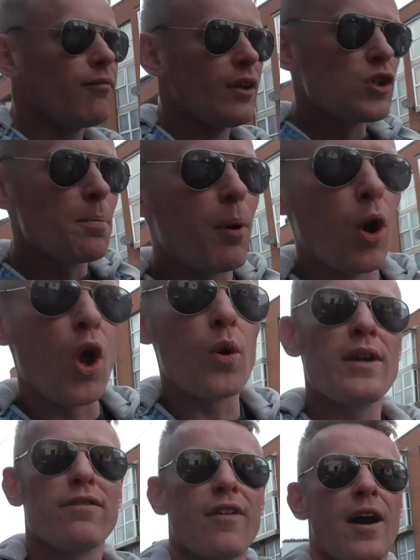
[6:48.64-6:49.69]
There's a
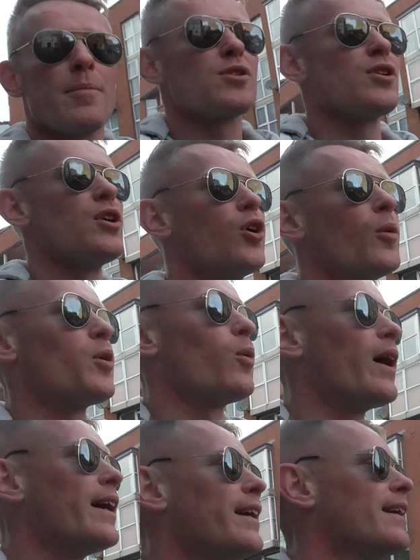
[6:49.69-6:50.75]
Polonia pharmacy tucked
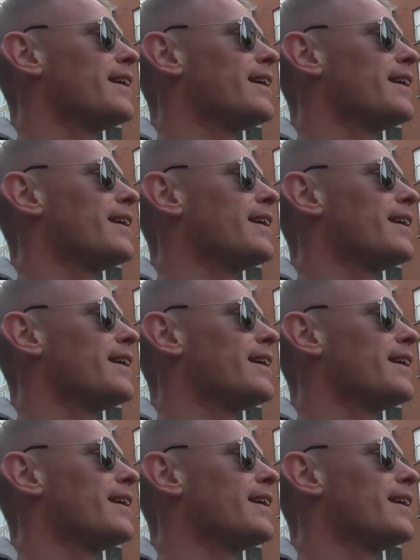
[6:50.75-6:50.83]
away,